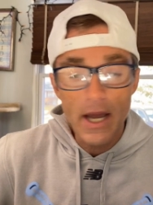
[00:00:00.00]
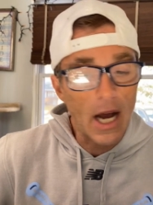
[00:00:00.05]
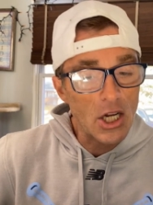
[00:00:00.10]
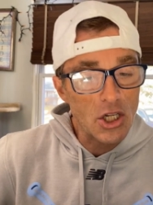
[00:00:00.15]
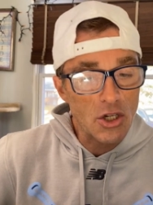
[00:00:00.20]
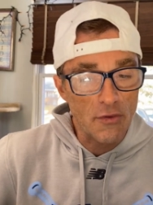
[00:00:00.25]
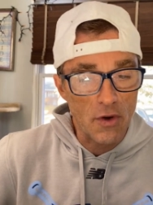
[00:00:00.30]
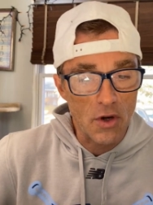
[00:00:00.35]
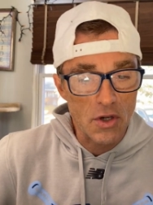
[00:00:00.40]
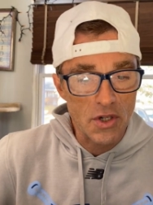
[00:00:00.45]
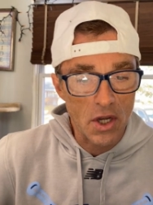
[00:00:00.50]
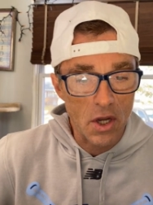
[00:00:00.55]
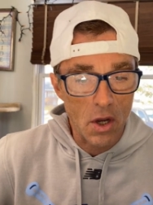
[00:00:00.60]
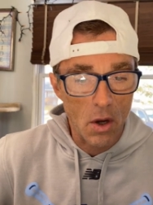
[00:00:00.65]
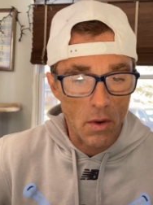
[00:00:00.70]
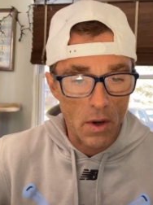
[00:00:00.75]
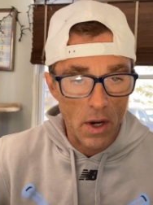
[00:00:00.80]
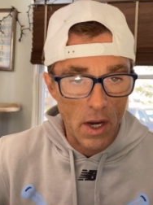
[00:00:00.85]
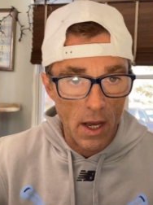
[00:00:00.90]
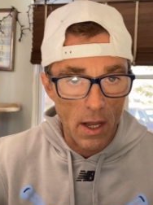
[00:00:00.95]
controversy
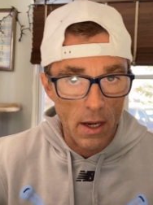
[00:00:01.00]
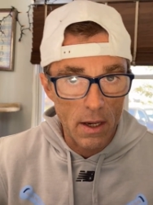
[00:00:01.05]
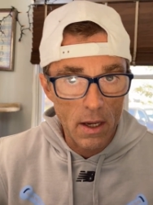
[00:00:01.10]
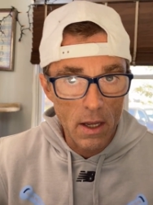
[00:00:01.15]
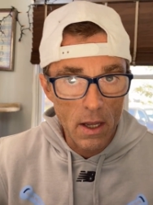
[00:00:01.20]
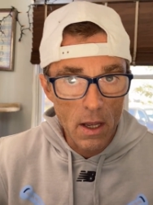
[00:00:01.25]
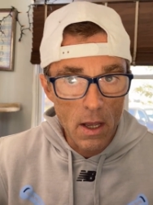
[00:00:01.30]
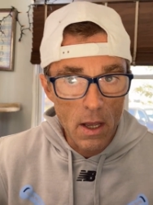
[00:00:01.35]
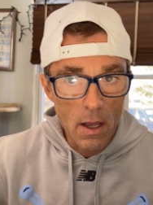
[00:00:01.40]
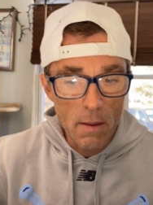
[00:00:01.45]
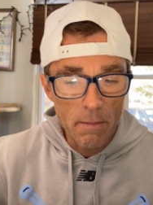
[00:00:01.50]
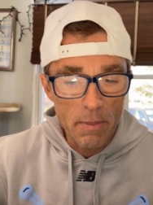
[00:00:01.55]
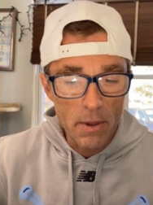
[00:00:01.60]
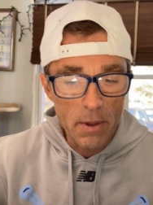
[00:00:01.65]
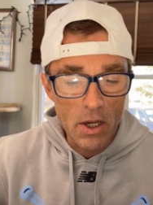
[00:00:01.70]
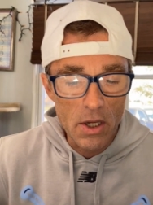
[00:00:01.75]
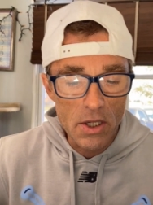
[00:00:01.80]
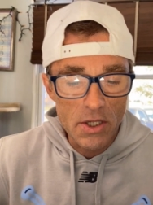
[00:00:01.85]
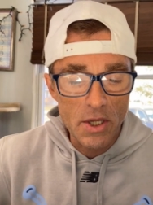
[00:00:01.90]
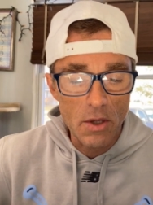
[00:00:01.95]
going on
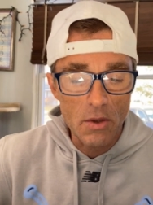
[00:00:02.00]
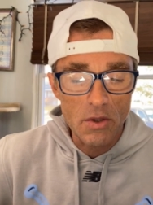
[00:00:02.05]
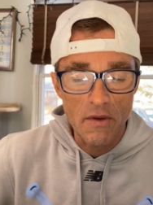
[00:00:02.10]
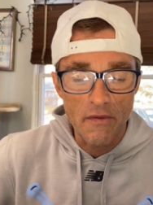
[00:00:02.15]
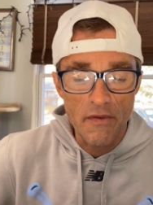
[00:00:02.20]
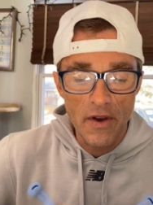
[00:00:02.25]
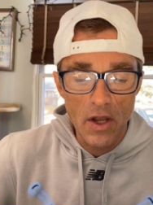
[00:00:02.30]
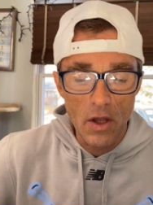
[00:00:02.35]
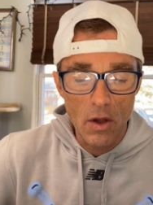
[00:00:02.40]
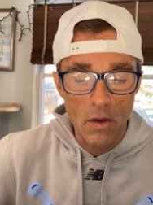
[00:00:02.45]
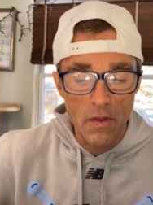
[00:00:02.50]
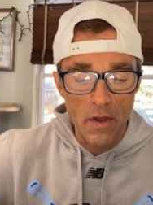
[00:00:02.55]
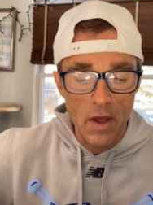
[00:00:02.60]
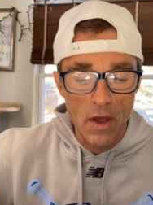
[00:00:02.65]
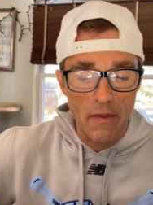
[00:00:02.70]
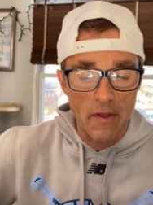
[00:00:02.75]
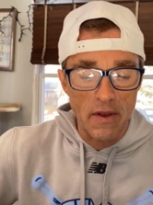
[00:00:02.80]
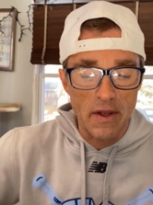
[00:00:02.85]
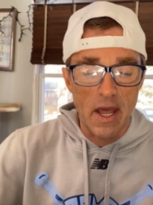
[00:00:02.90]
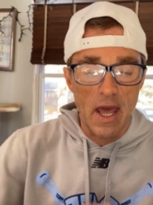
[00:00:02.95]
because there was a video the
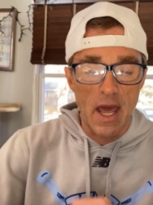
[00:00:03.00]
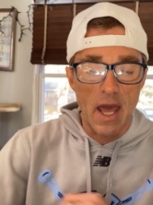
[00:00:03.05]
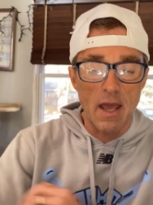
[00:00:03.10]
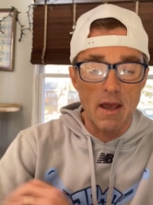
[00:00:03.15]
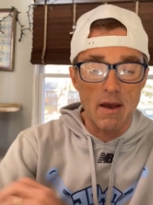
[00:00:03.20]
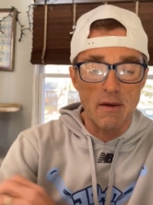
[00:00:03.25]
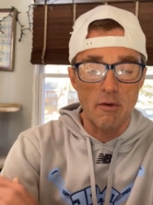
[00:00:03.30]
other day